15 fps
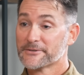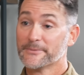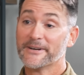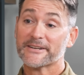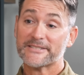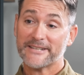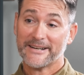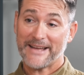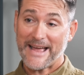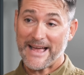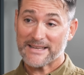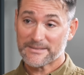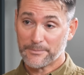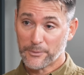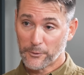American Standard
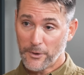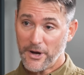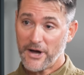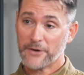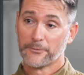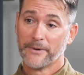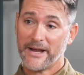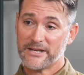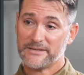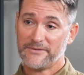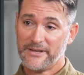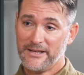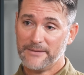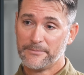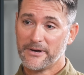has a broad range
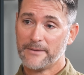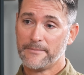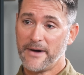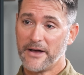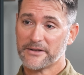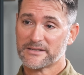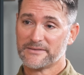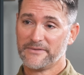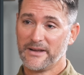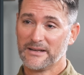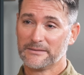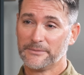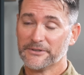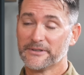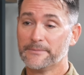of heat pump models
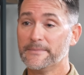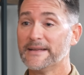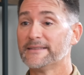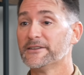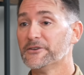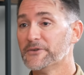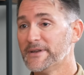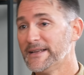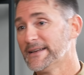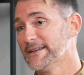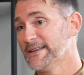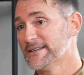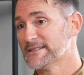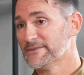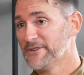available to meet the unique
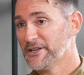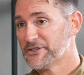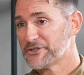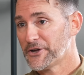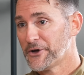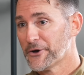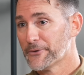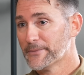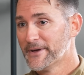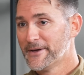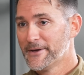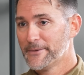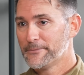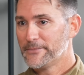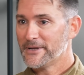needs of each home.
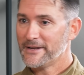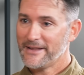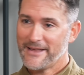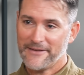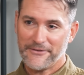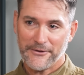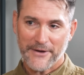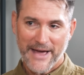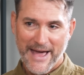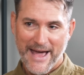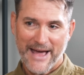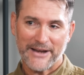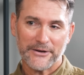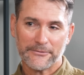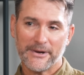But if you
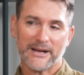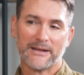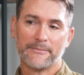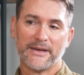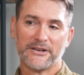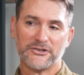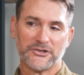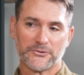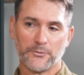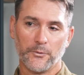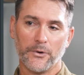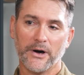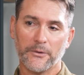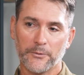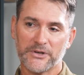had to recommend just
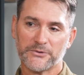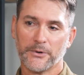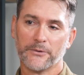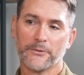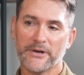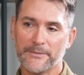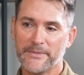one, which one would it